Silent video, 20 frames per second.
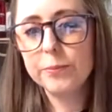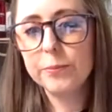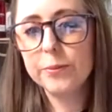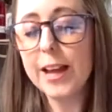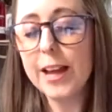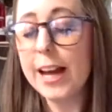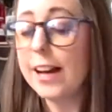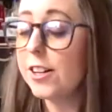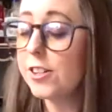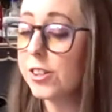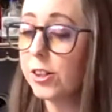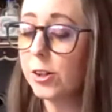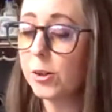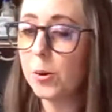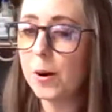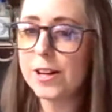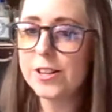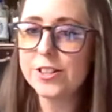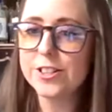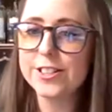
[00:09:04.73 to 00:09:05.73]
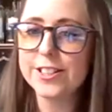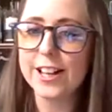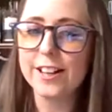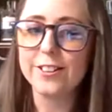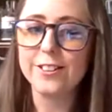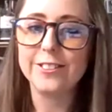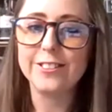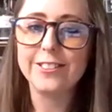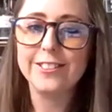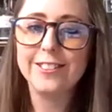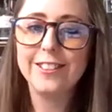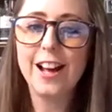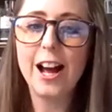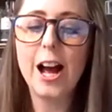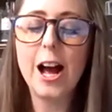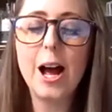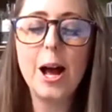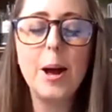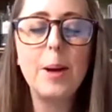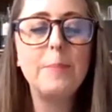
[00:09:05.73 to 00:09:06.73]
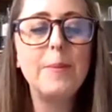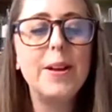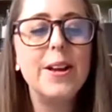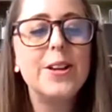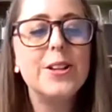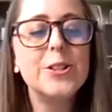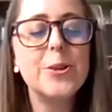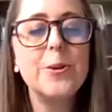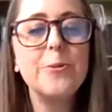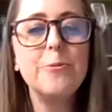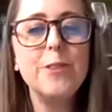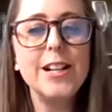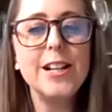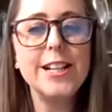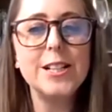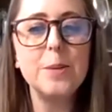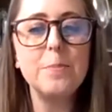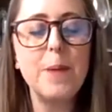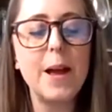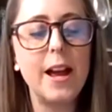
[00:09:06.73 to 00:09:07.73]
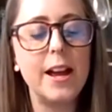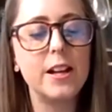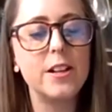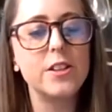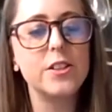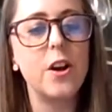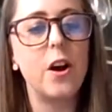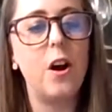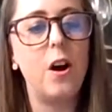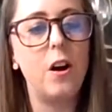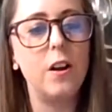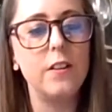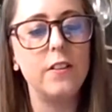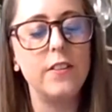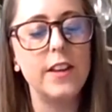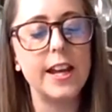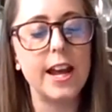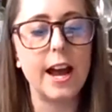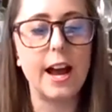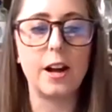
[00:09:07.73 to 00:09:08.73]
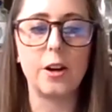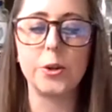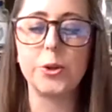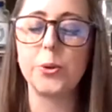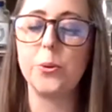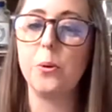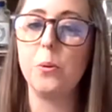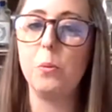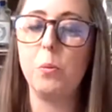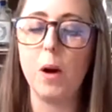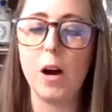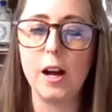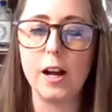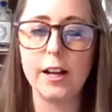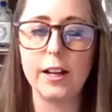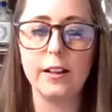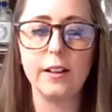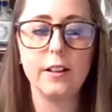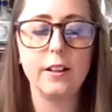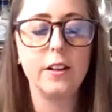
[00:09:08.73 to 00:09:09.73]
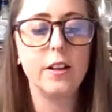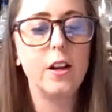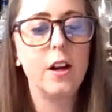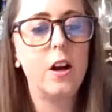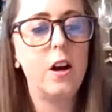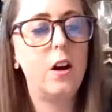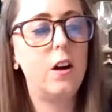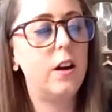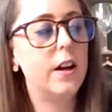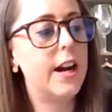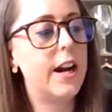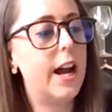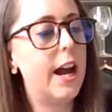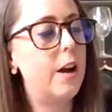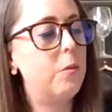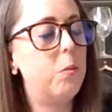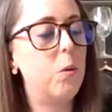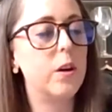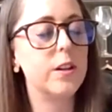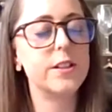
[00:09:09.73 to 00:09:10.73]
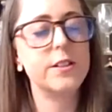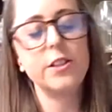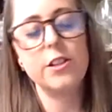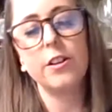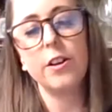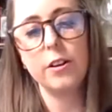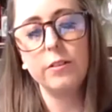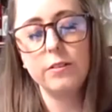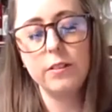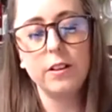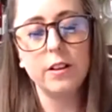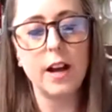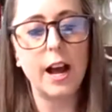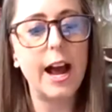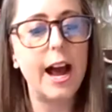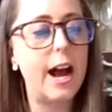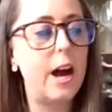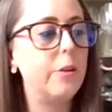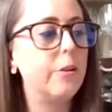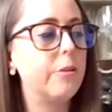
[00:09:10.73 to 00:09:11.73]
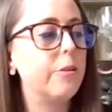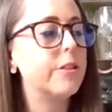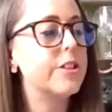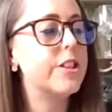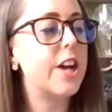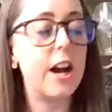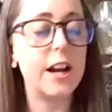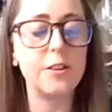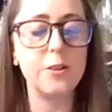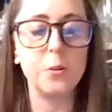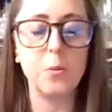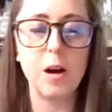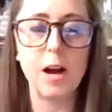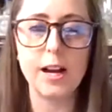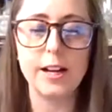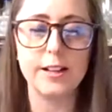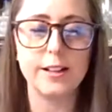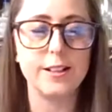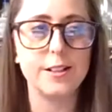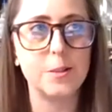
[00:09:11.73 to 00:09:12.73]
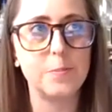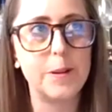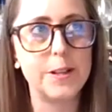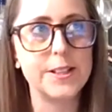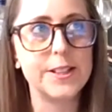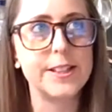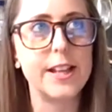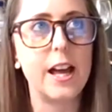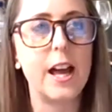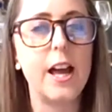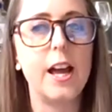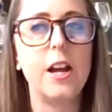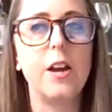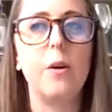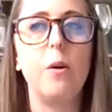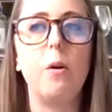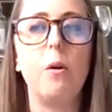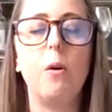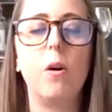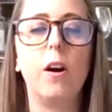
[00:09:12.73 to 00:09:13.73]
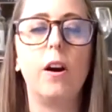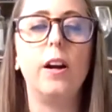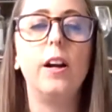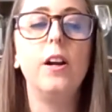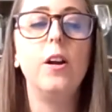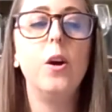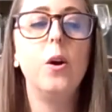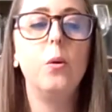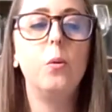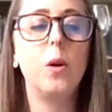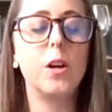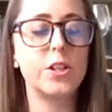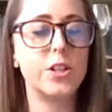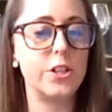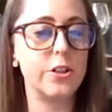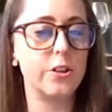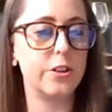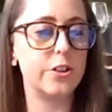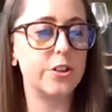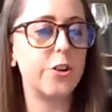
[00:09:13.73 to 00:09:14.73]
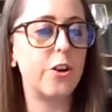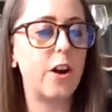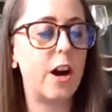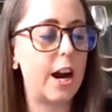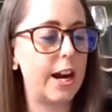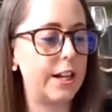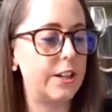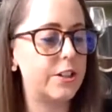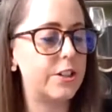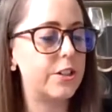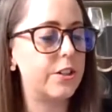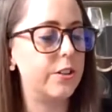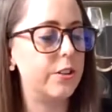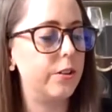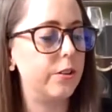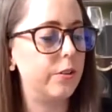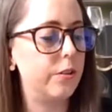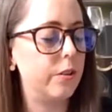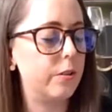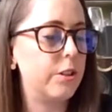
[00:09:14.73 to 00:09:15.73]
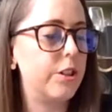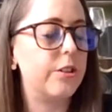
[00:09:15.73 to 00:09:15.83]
That is a good question, Daniel. So it really depends on the actual wine, on what, how tight the wine is per se, or what you're trying to,